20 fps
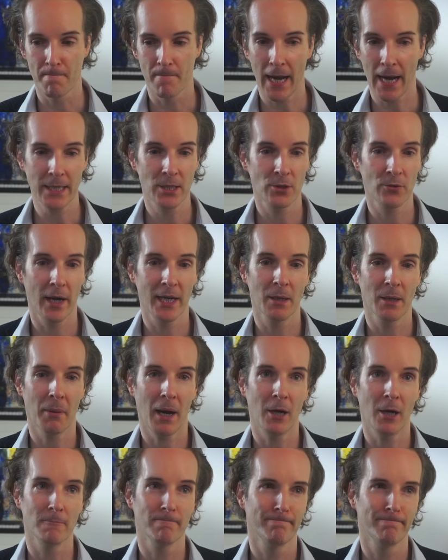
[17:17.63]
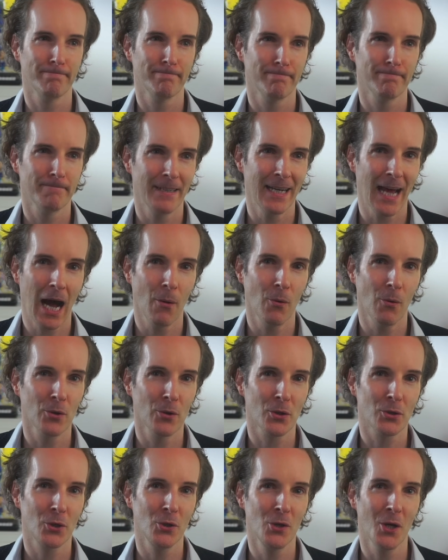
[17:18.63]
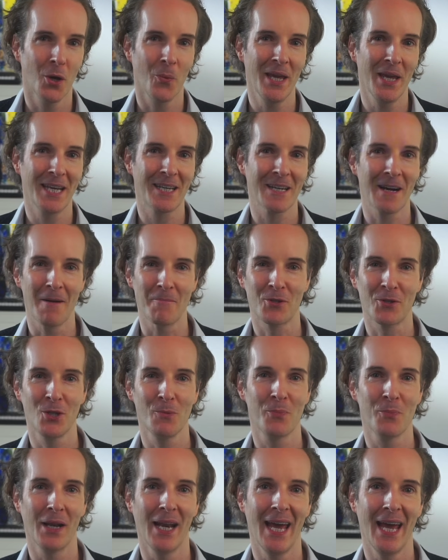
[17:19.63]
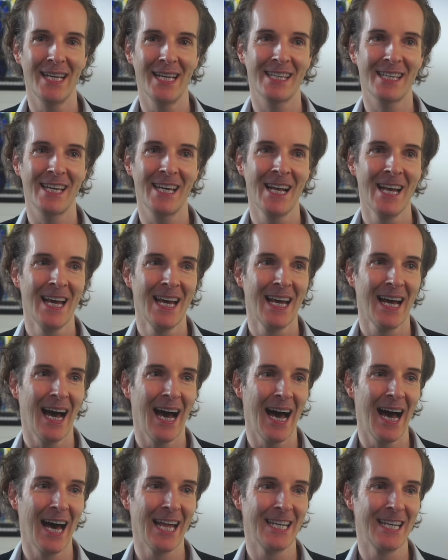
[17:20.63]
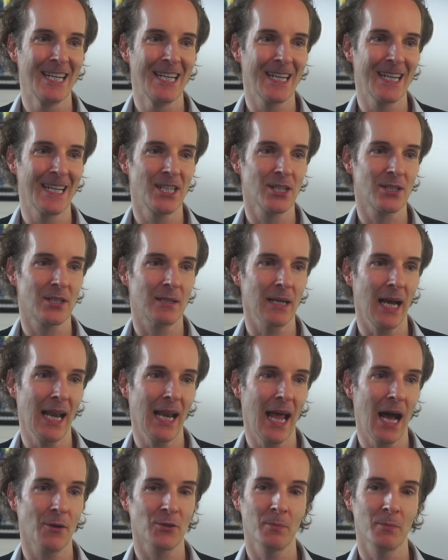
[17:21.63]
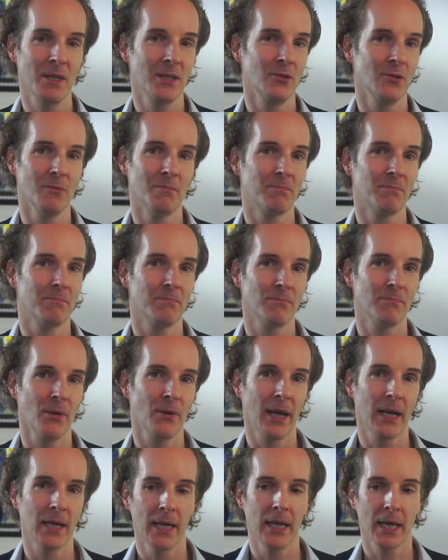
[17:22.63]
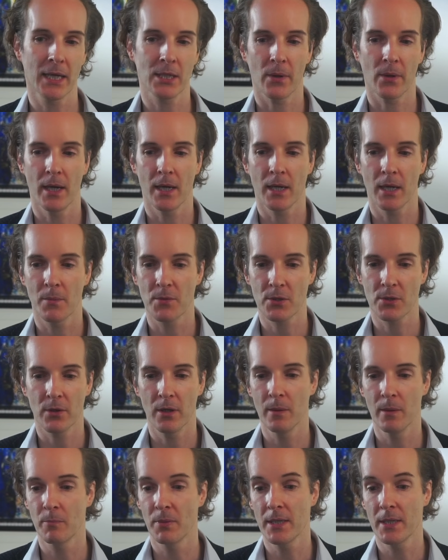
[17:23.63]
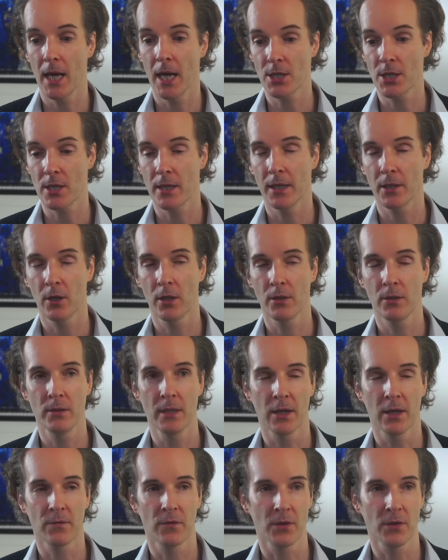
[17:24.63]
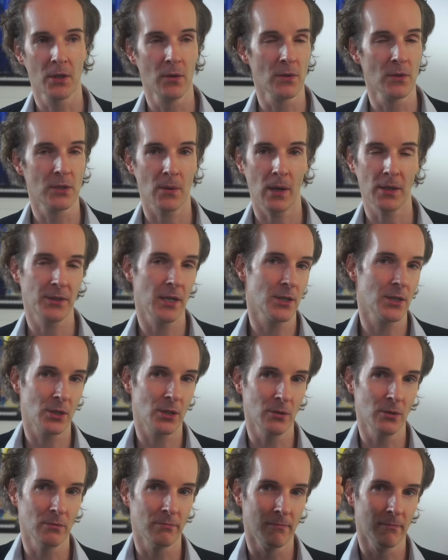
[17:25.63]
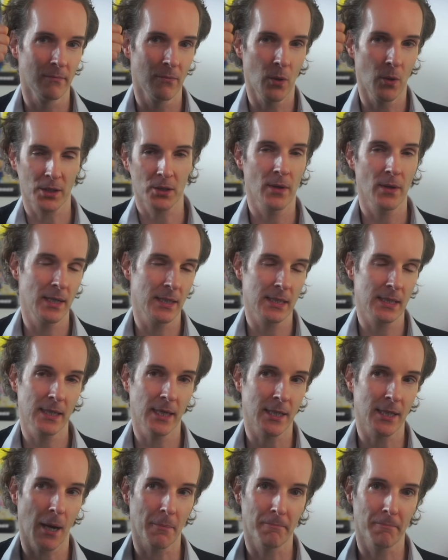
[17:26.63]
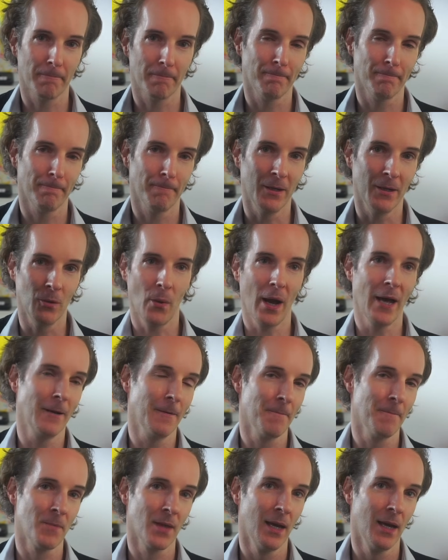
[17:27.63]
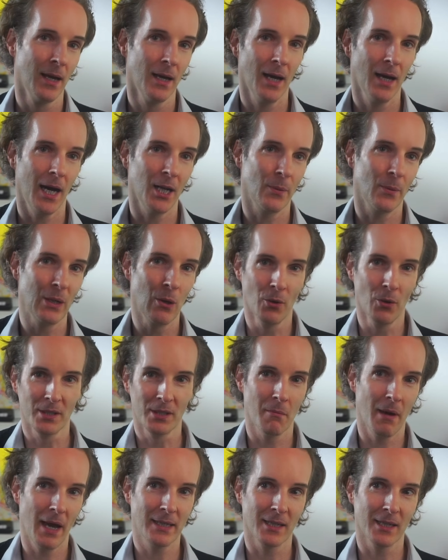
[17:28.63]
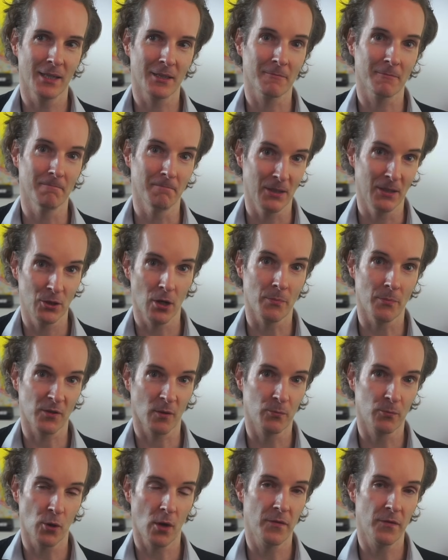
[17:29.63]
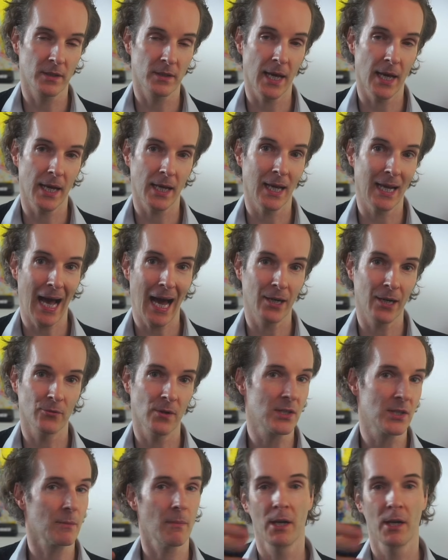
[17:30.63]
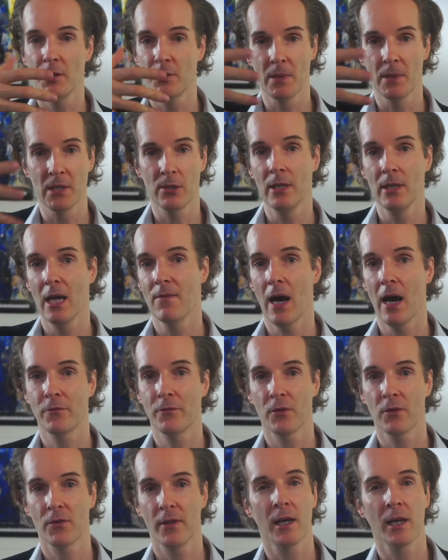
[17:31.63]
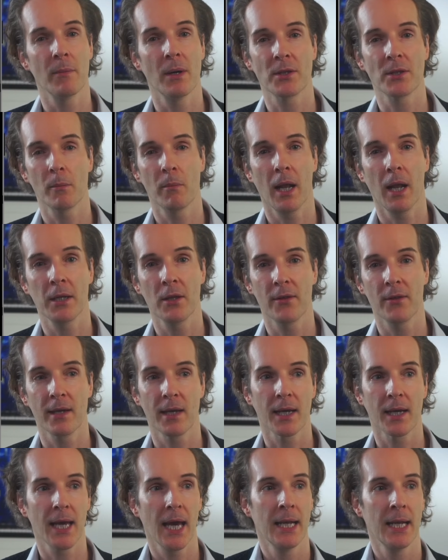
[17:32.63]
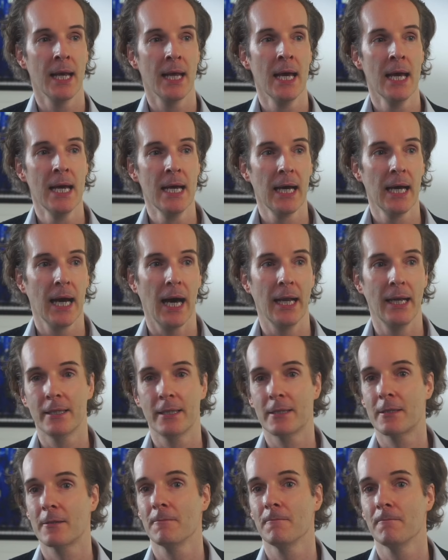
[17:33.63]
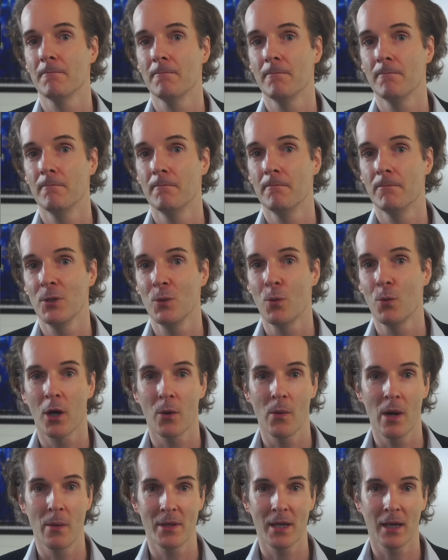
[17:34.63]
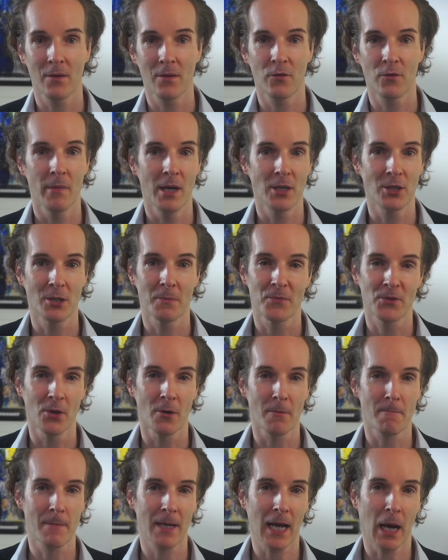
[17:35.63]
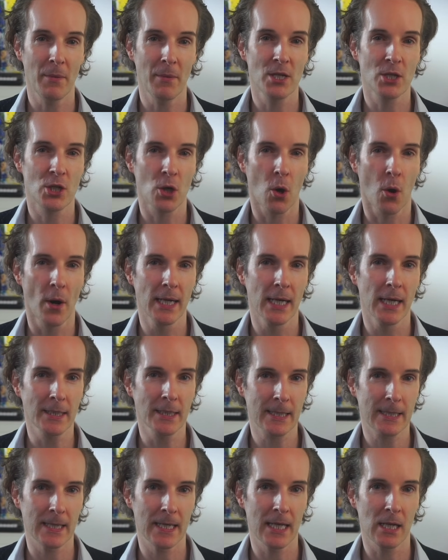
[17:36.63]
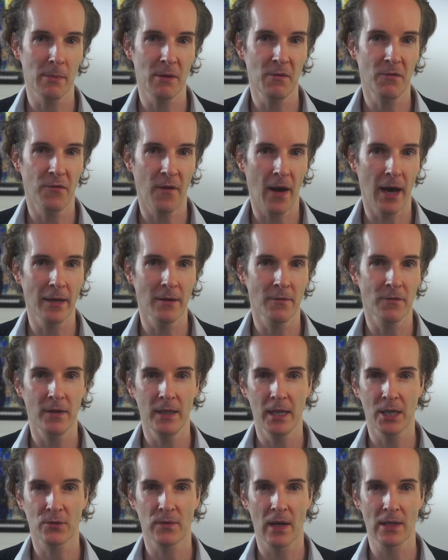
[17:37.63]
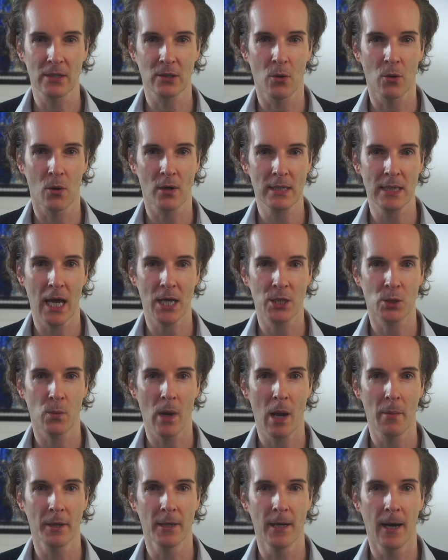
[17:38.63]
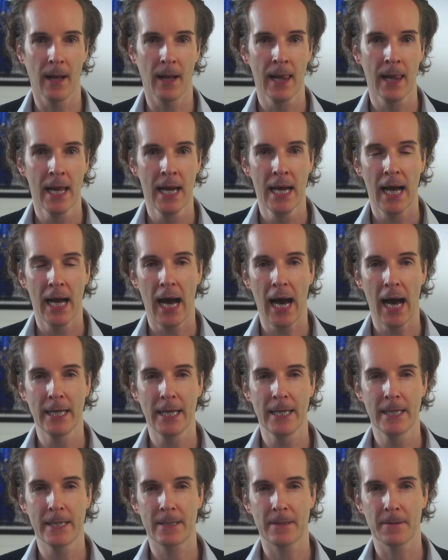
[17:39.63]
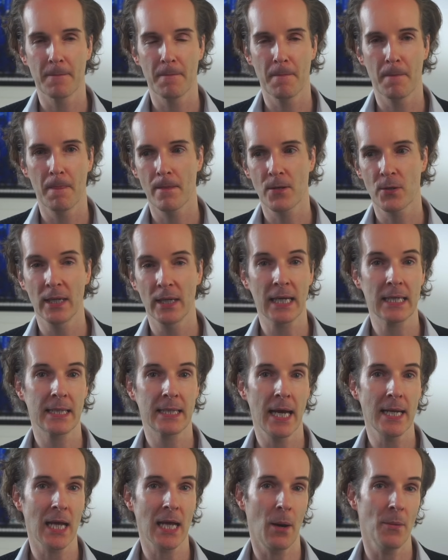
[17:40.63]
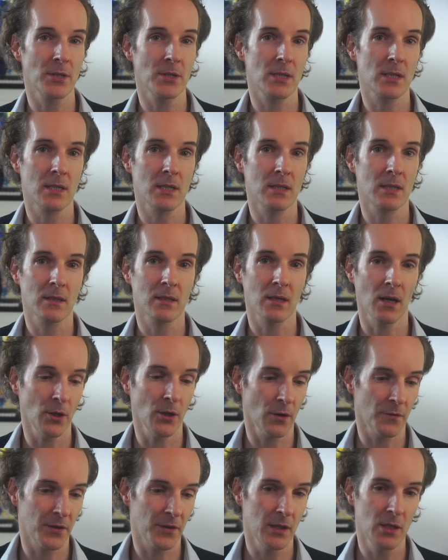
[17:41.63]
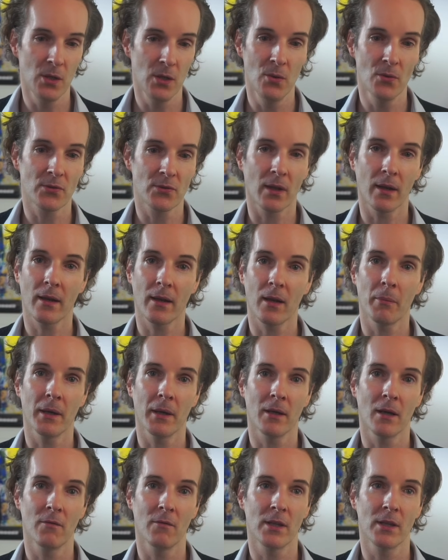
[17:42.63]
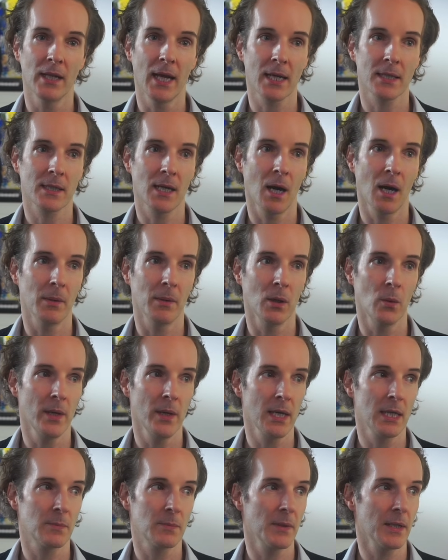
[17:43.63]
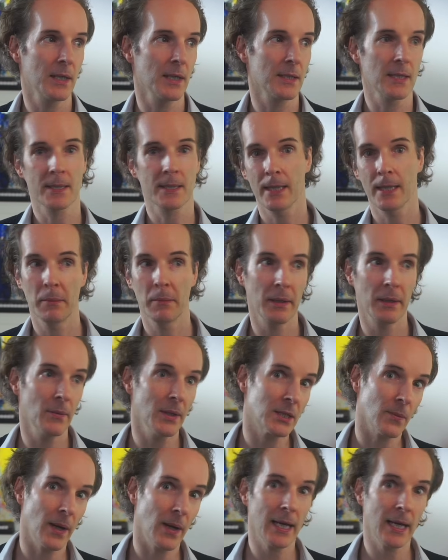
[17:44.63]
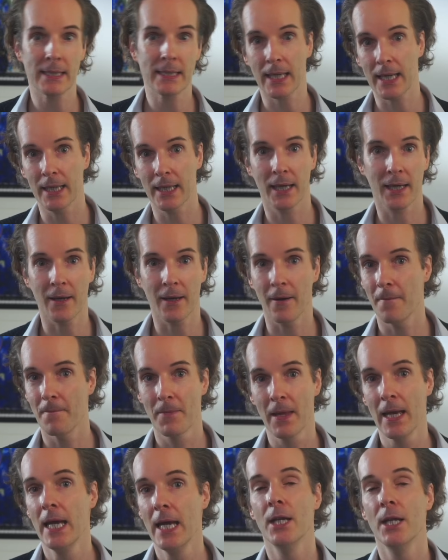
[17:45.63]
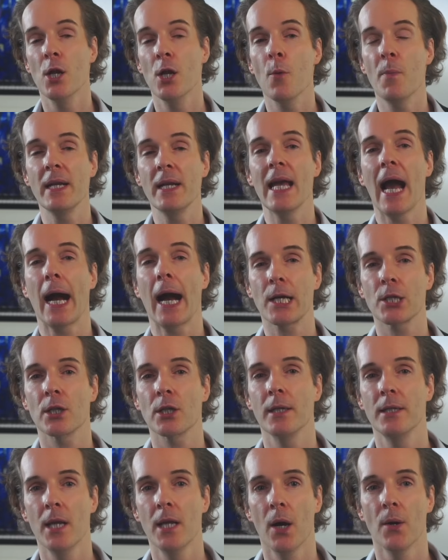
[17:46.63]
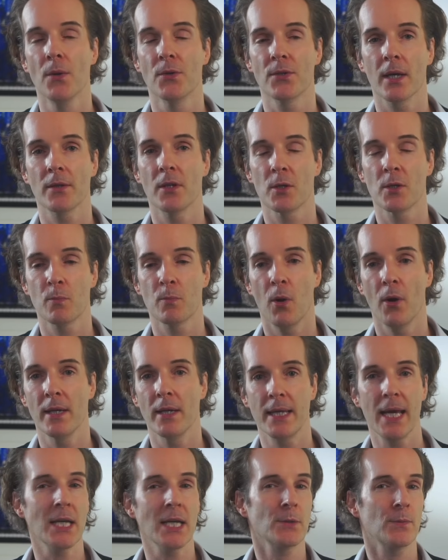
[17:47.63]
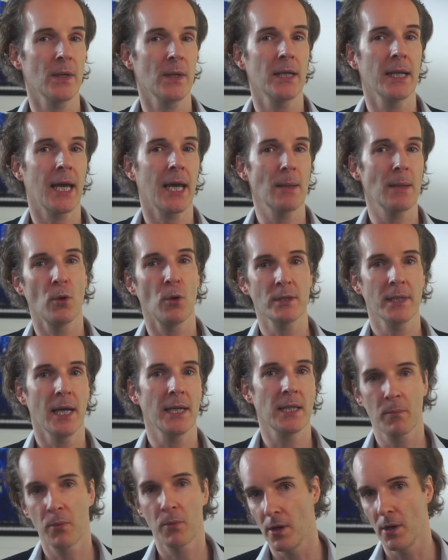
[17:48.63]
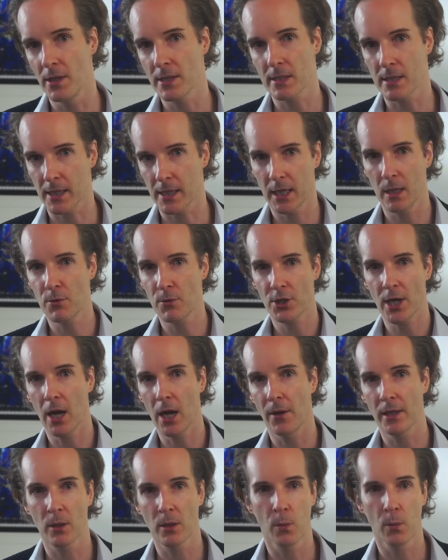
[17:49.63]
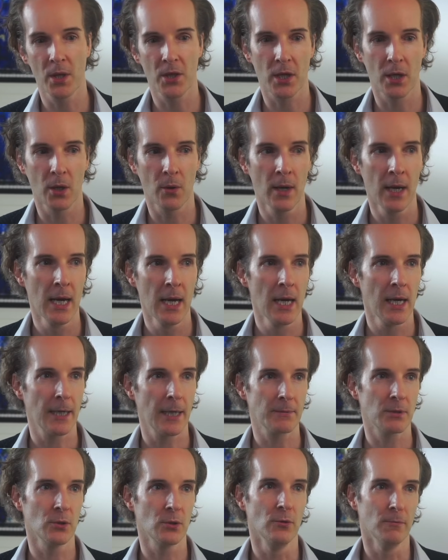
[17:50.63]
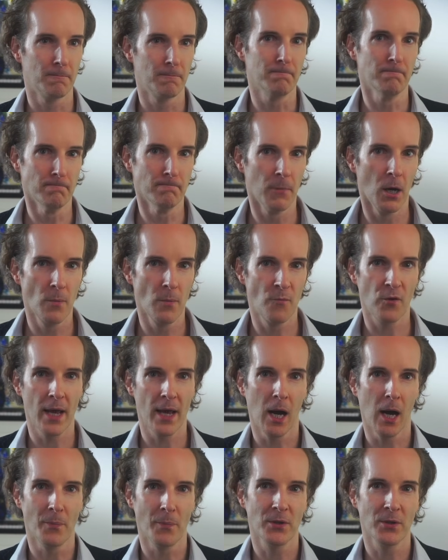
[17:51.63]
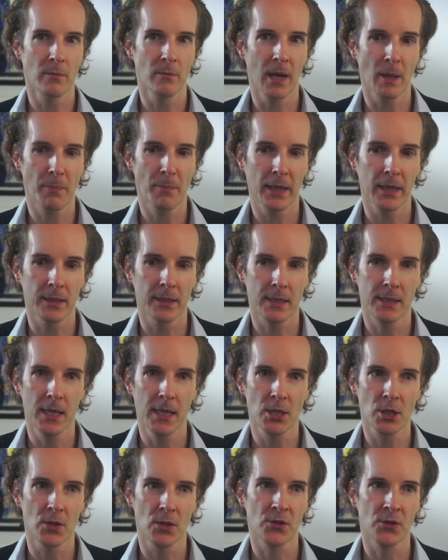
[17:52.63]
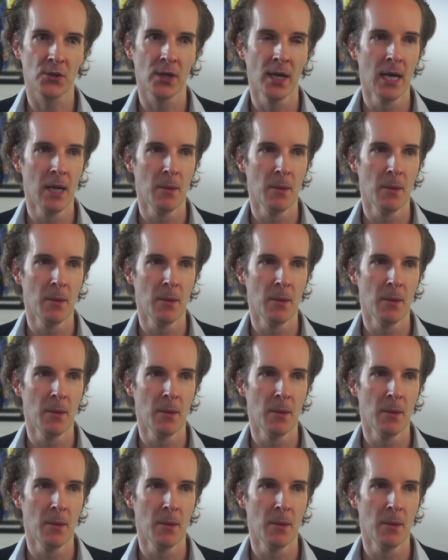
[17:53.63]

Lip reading: I trade about an hour or two a week. I'm super lazy and it just allows me to bring in an extra income stream and potentially it could do that for you. So I'll teach you what trade to set up and when. How do we automate it in terms of profit taking and risk management? So you never have to think about the bloody thing again and you walk away with that information. So come and join us. It'll be fun. FelixPrehn.org/webinar. And to an extent, I would just turn off the news a little bit over the next couple of weeks because it's going to be, which way is it going to go? Nobody actually knows at this point. Yes, we're going to get more data points and I'll keep sharing them with you to hopefully help you to make better decisions.